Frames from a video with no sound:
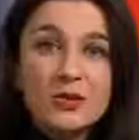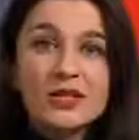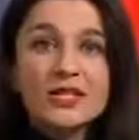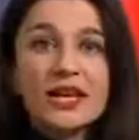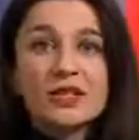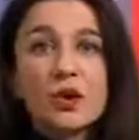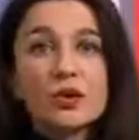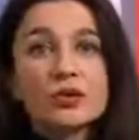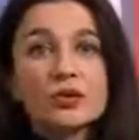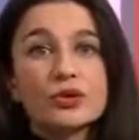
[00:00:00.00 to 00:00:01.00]
we said,
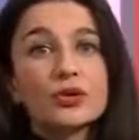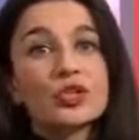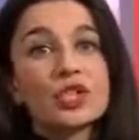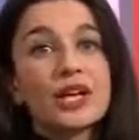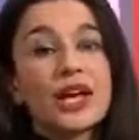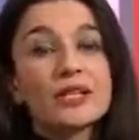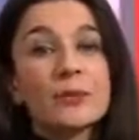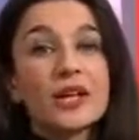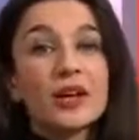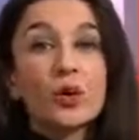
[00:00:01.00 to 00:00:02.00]
Aung San Suu Kyi has
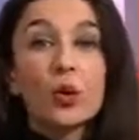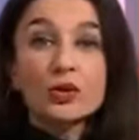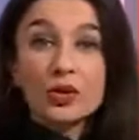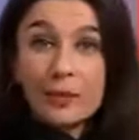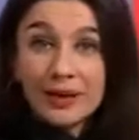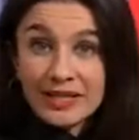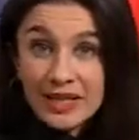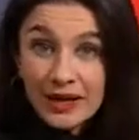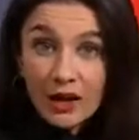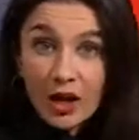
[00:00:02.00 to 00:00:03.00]
appeared in court on
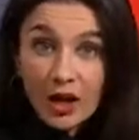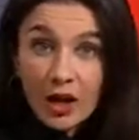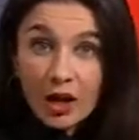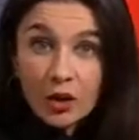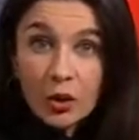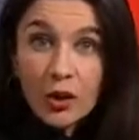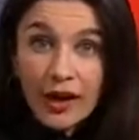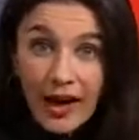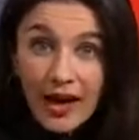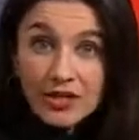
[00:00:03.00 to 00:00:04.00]
Monday. Her
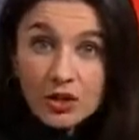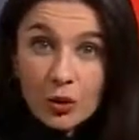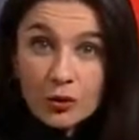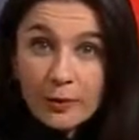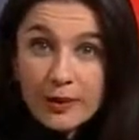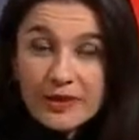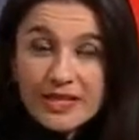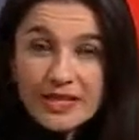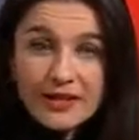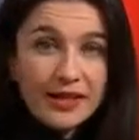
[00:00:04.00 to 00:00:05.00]
lawyer has told the
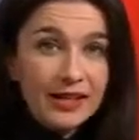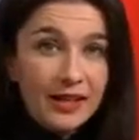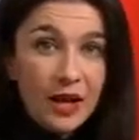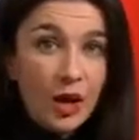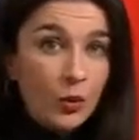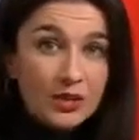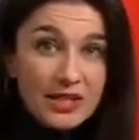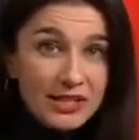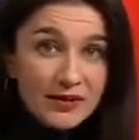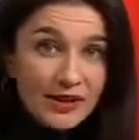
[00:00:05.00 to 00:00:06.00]
BBC that he
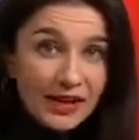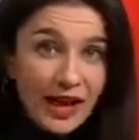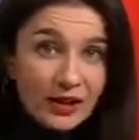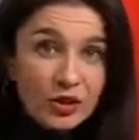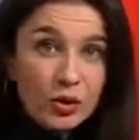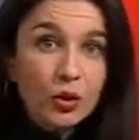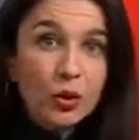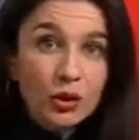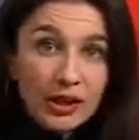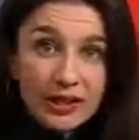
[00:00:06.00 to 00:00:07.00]
wasn't even allowed to
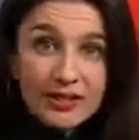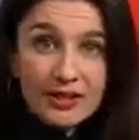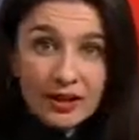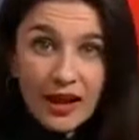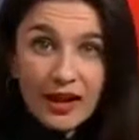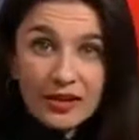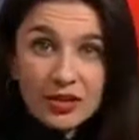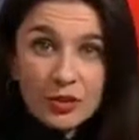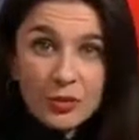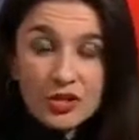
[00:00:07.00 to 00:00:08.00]
look at his client,
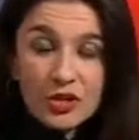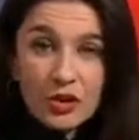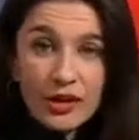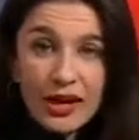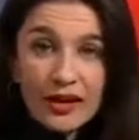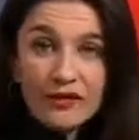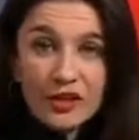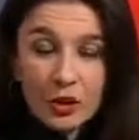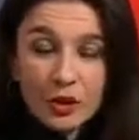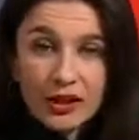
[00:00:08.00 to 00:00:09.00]
who was on a
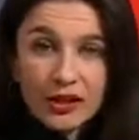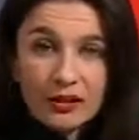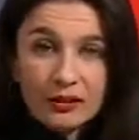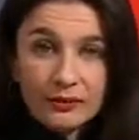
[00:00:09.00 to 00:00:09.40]
video link.